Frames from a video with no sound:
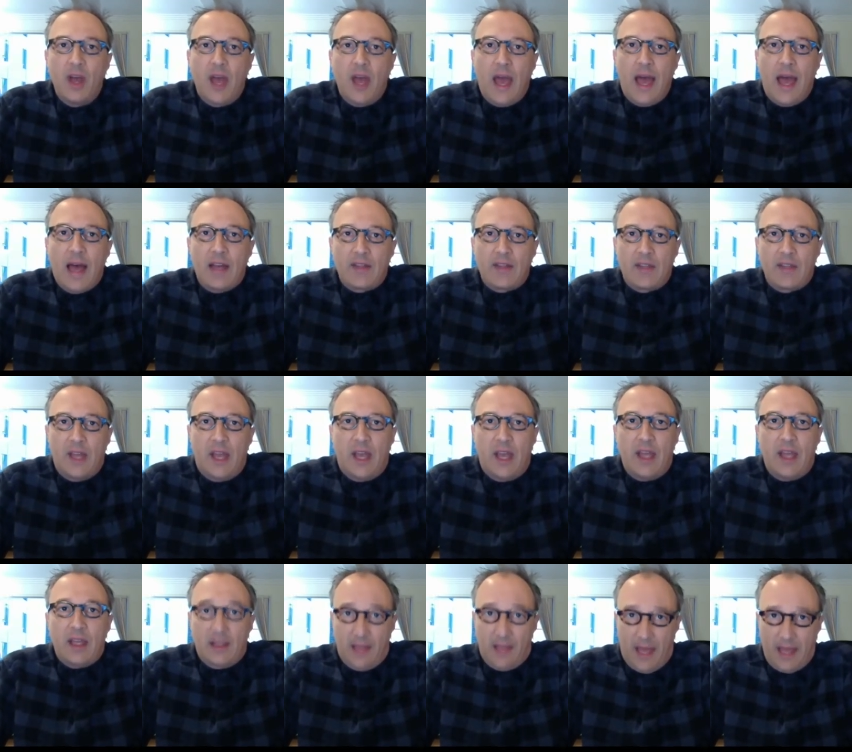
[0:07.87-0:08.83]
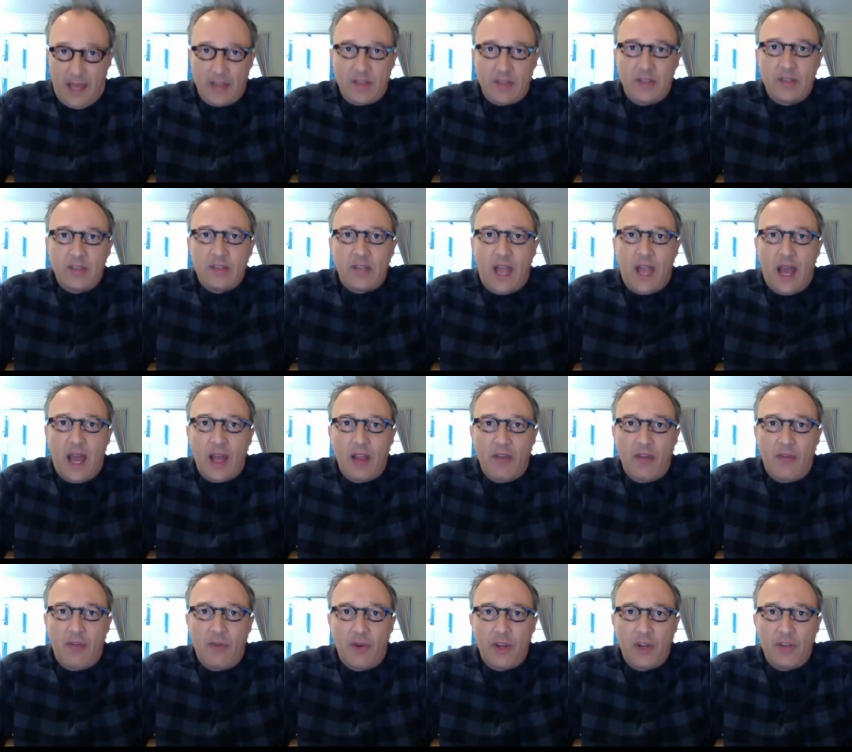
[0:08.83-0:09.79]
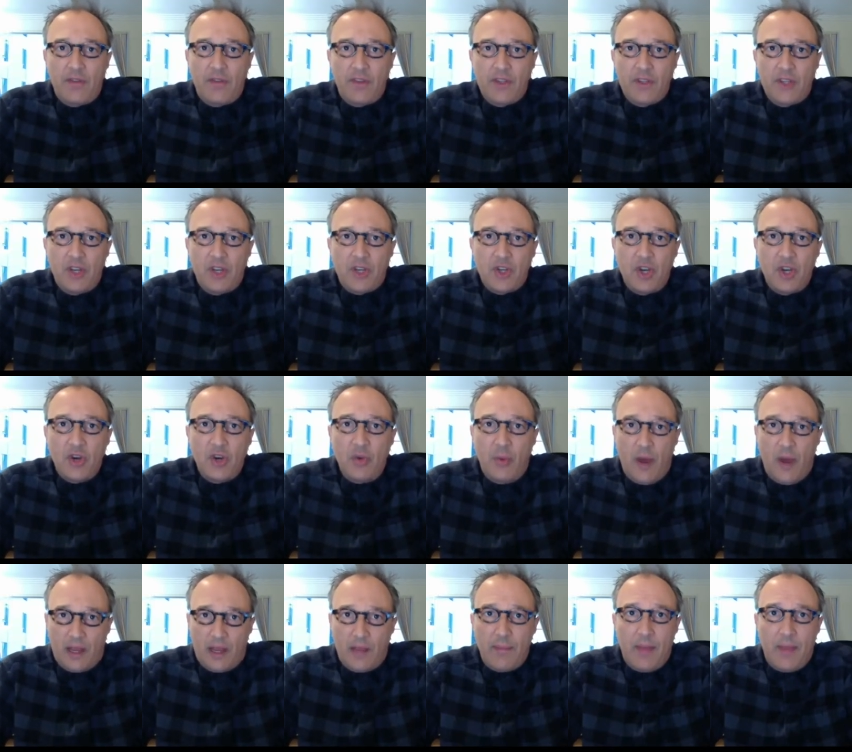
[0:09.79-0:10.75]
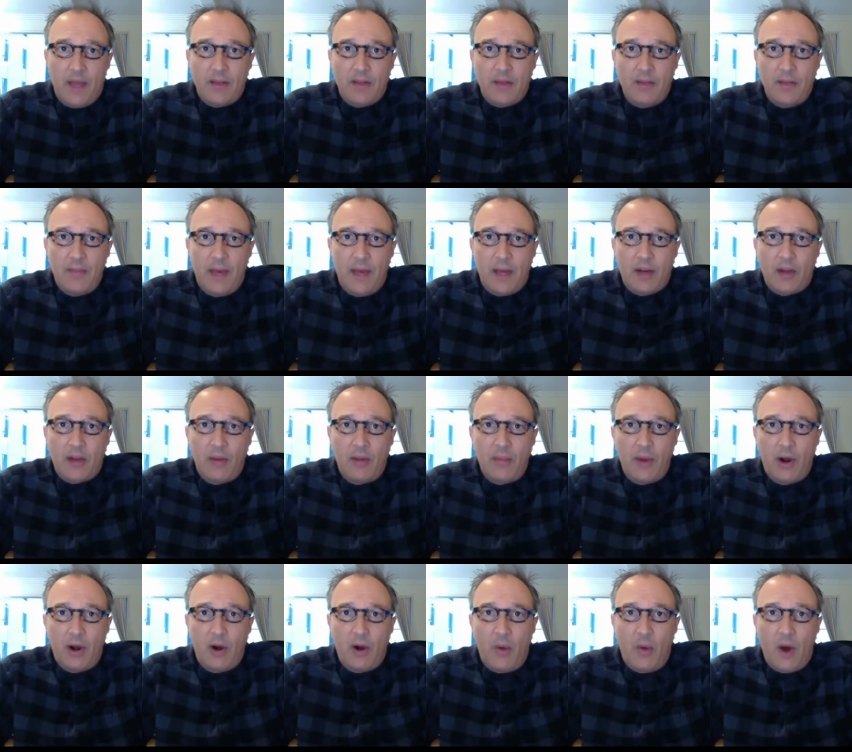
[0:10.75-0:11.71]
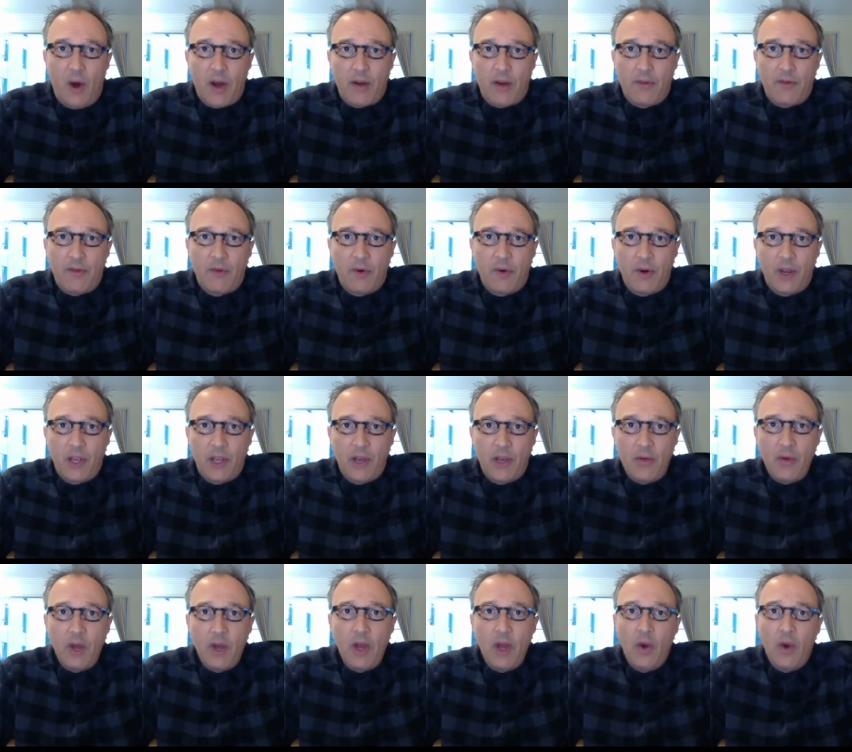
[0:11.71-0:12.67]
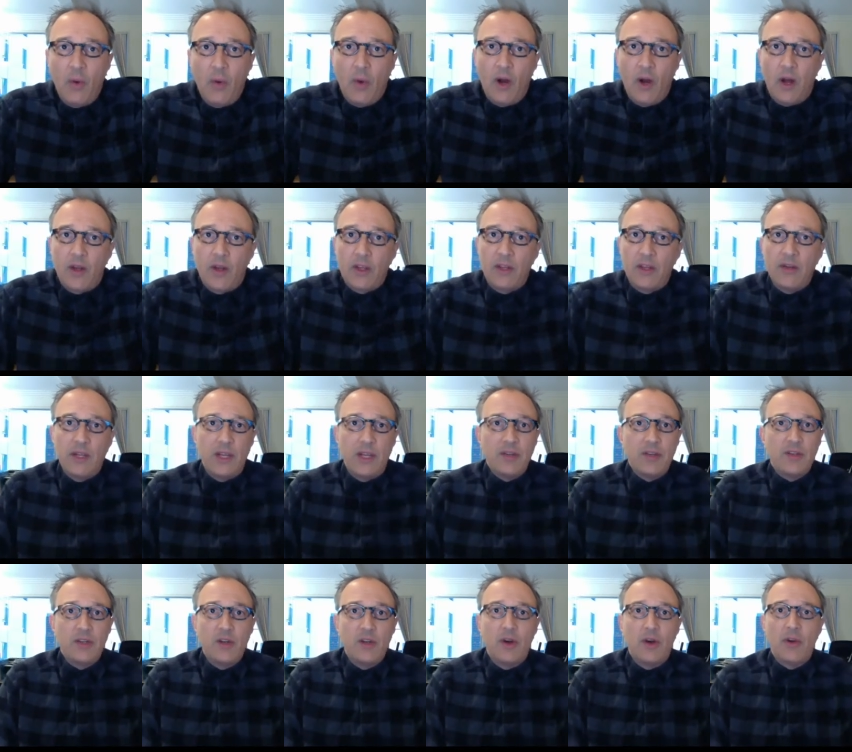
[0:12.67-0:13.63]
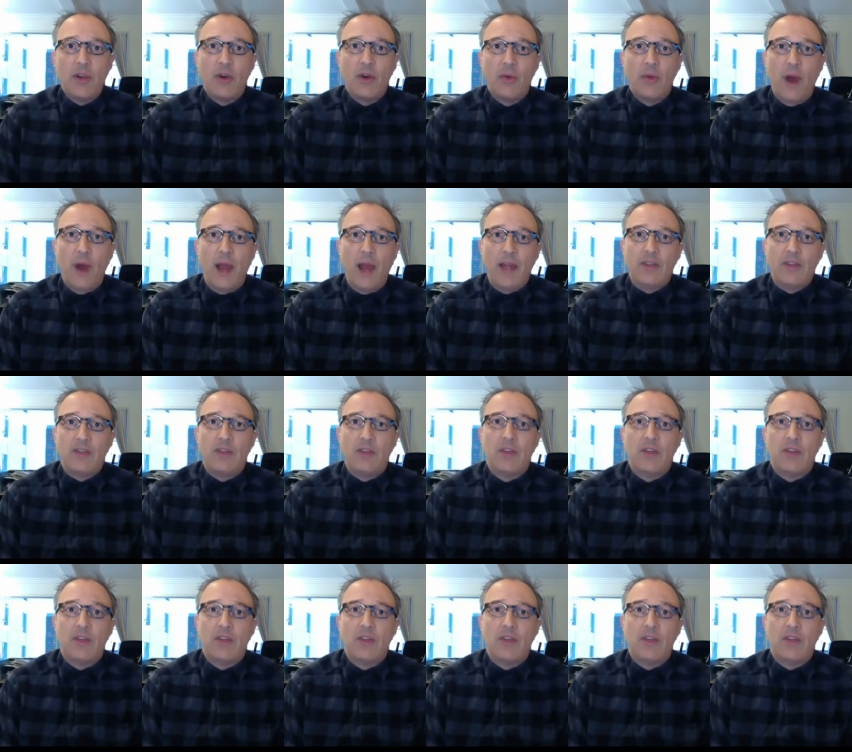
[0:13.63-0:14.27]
Has a licensed California physician recommended medical marijuana for you? Well, you need to know your rights.